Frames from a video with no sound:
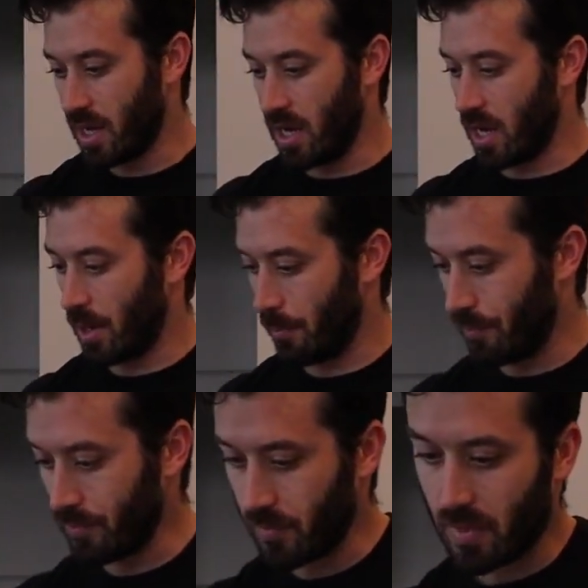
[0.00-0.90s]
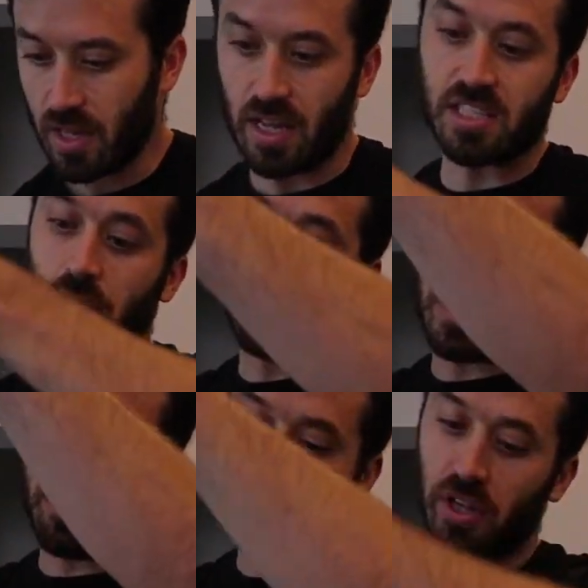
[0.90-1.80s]
That's gonna
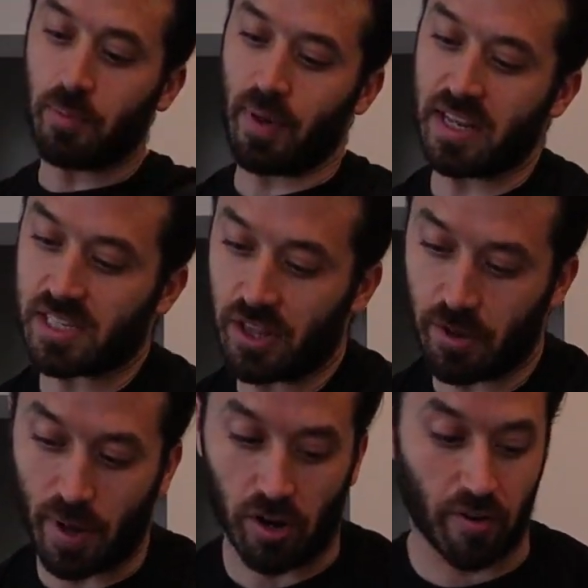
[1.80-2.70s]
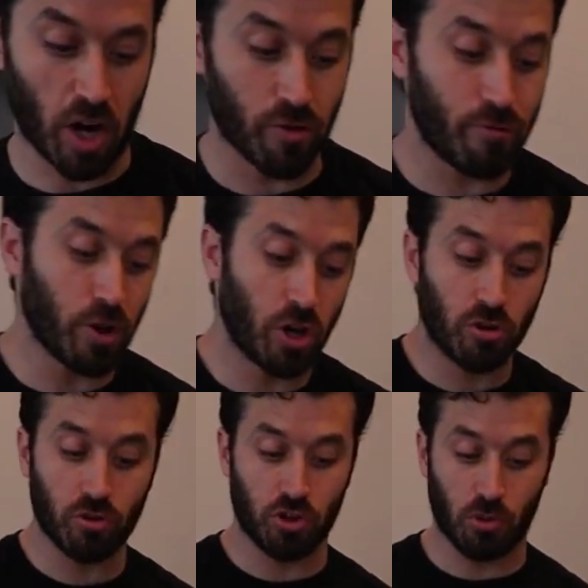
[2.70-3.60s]
be completely based on the amount of
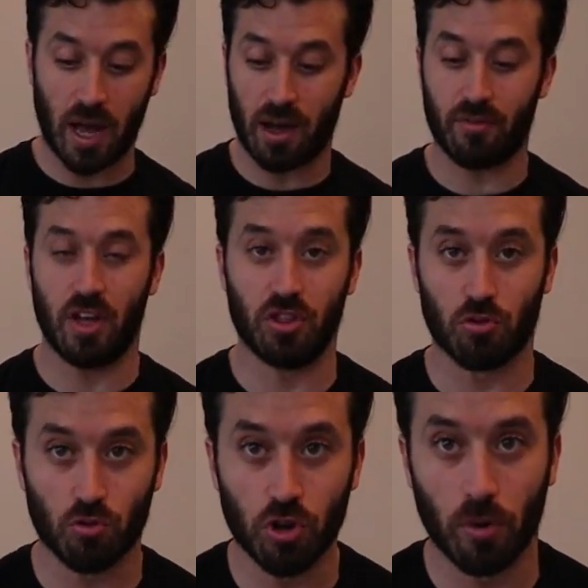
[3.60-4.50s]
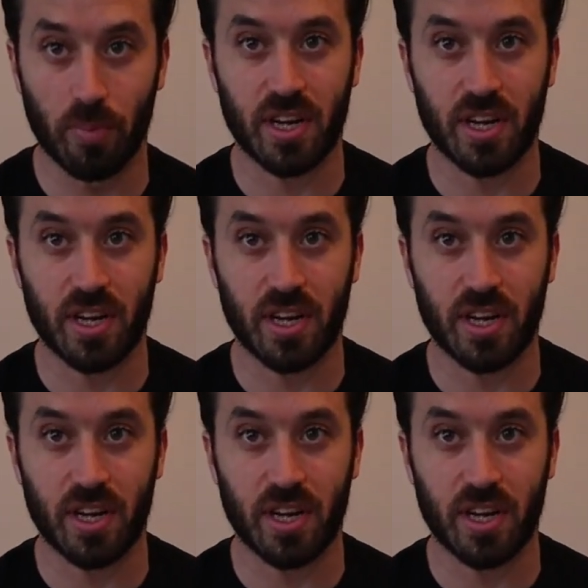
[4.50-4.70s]
airflow you have in the room,